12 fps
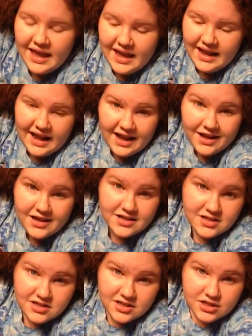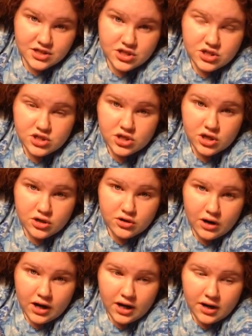Hey guys,
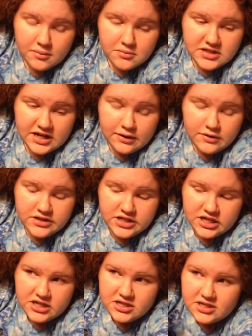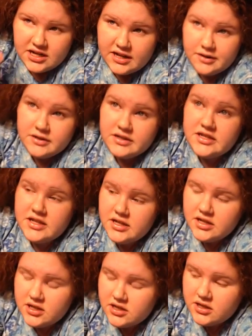so today was good. Today was
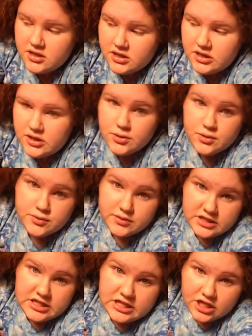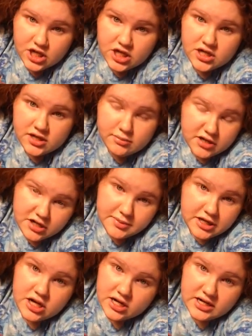really long, I'm gonna
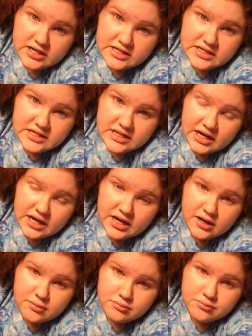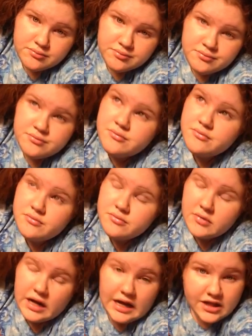be honest. I
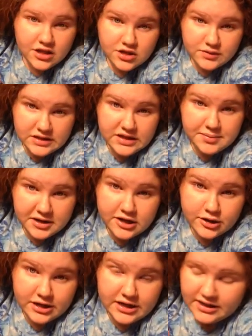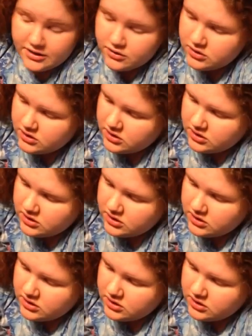look really pink right now.